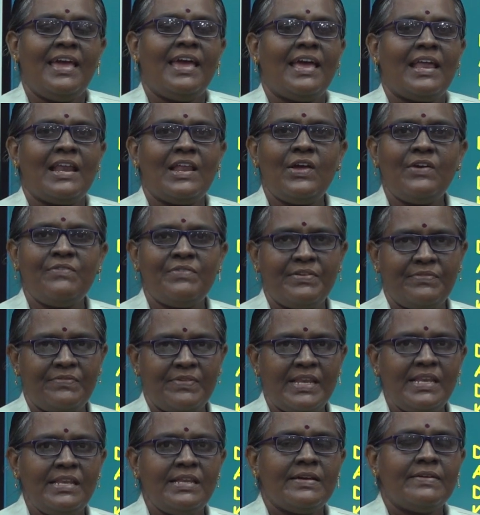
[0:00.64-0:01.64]
Hello
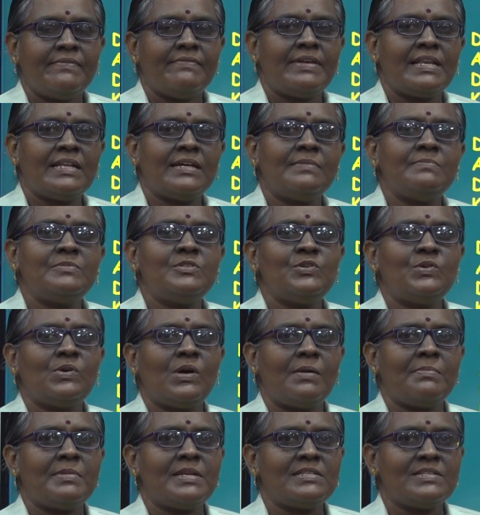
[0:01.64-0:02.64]
everyone, welcome to
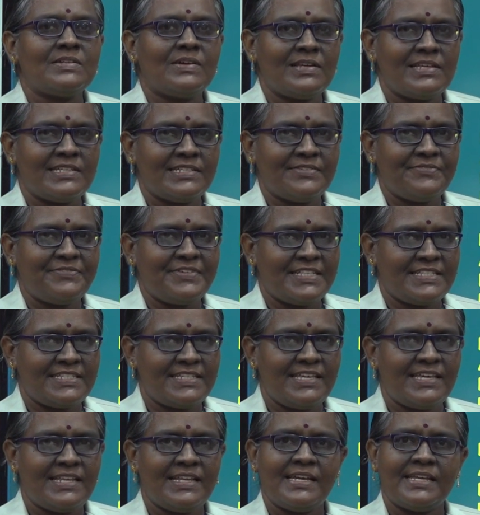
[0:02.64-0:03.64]
Kamaraj College of
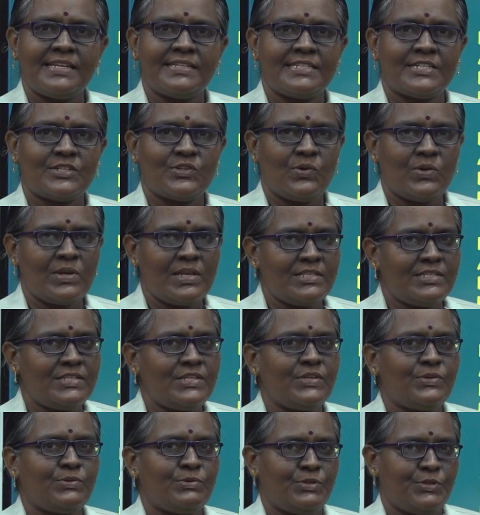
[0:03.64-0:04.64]
Engineering and Technology
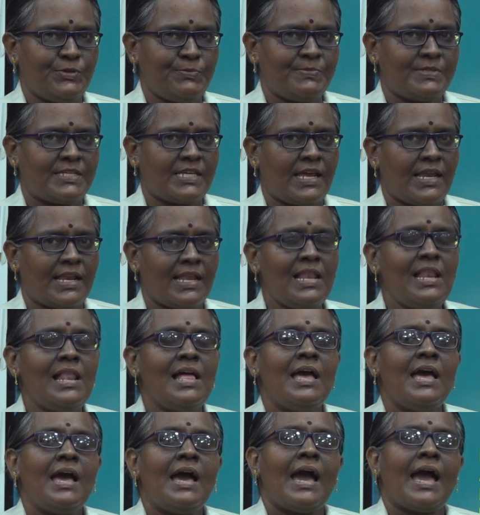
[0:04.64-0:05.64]
YouTube channel.
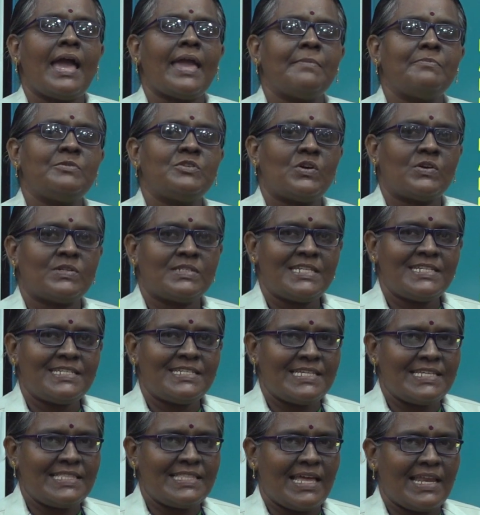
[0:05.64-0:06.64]
I am Dr.
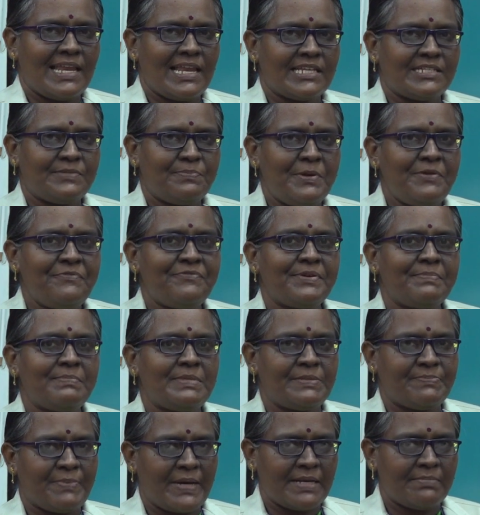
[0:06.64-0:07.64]
T. Dhanlakshmi from
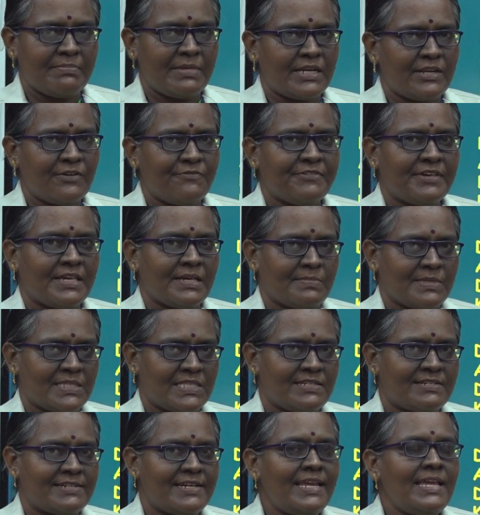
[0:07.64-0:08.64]
Department of
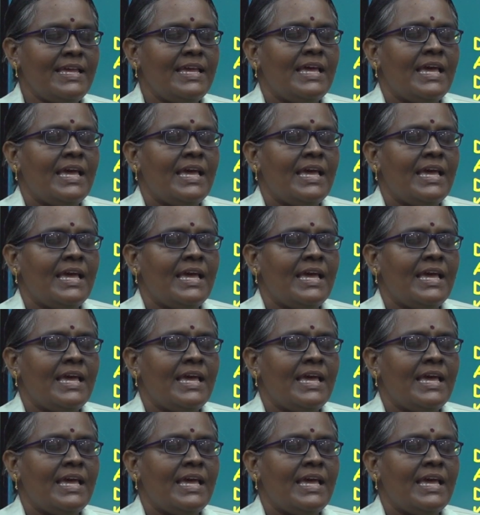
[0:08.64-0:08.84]
Chemistry.